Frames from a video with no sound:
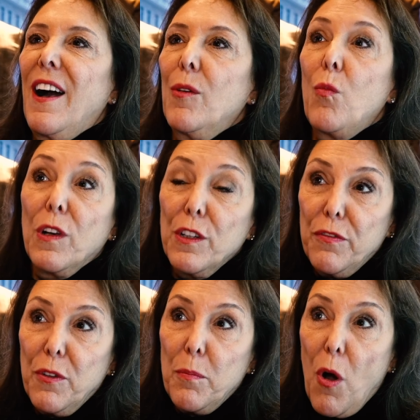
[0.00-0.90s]
a
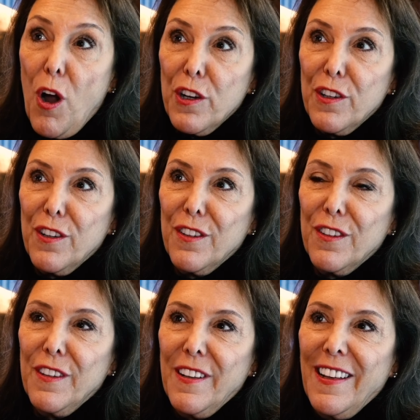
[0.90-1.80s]
wonderful
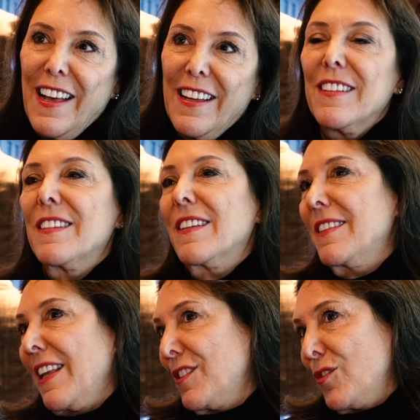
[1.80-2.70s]
partner, and a
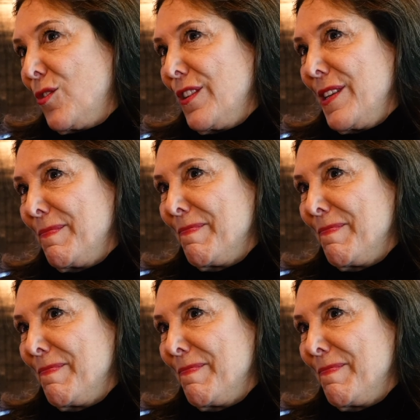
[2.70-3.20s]
success story.